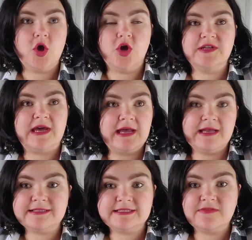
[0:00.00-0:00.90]
got
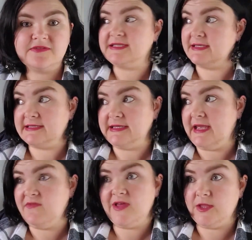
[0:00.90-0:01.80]
asked by
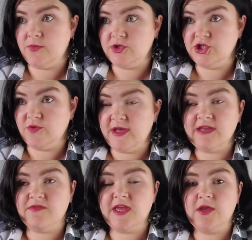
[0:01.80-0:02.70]
a fellow booktuber
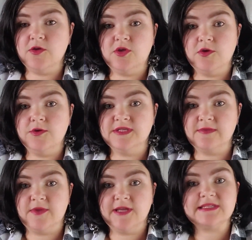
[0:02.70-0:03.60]
if they could use
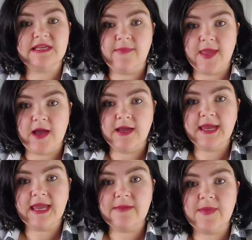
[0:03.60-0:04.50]
my TBR
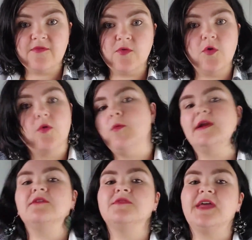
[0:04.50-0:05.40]
game for
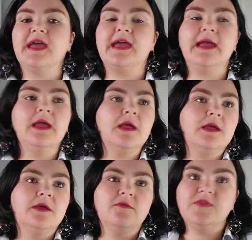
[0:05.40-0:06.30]
one of their
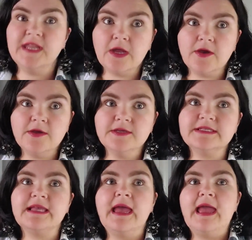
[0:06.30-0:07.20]

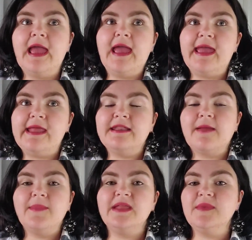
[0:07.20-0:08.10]
videos, and
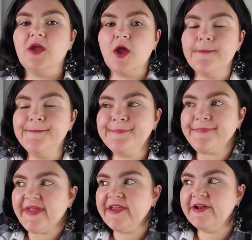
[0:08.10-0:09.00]
that made me go,
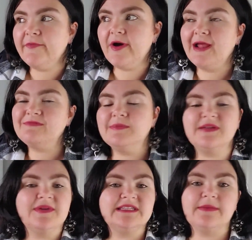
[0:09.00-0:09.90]
you know what, I haven't
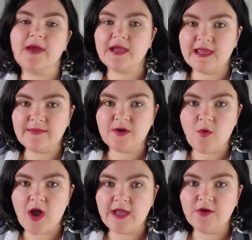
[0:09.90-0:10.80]
played my TBR game in a
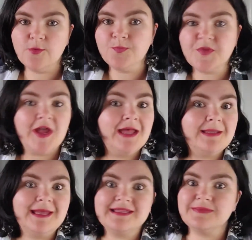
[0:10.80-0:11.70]
while,
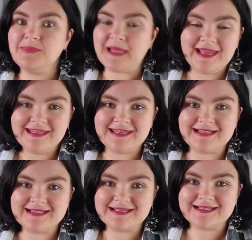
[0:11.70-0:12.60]
let's play
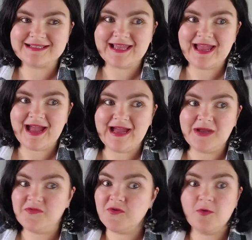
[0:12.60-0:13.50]
this
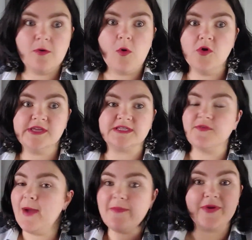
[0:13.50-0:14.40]
for August,
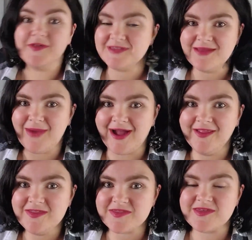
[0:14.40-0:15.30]
for my birthday
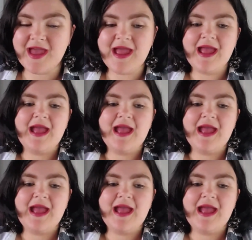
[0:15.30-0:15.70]
month.